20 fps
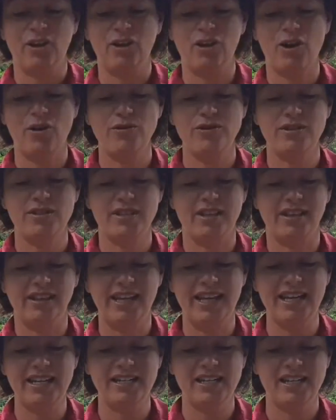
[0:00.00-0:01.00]
close the
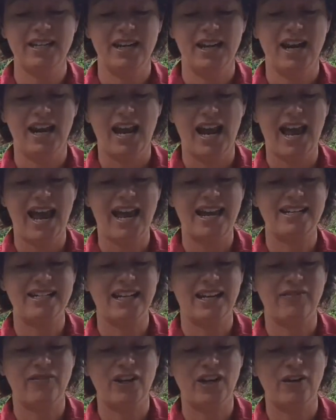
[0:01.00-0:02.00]
lid
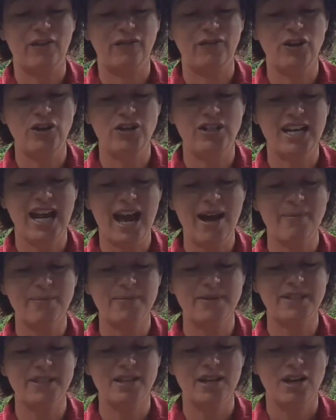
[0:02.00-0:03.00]
and give it a few
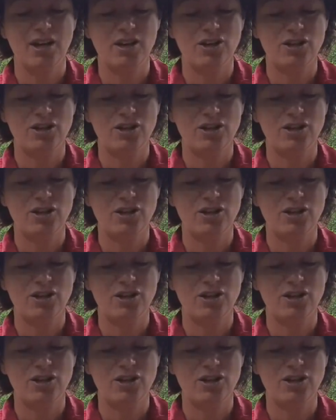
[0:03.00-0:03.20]
taps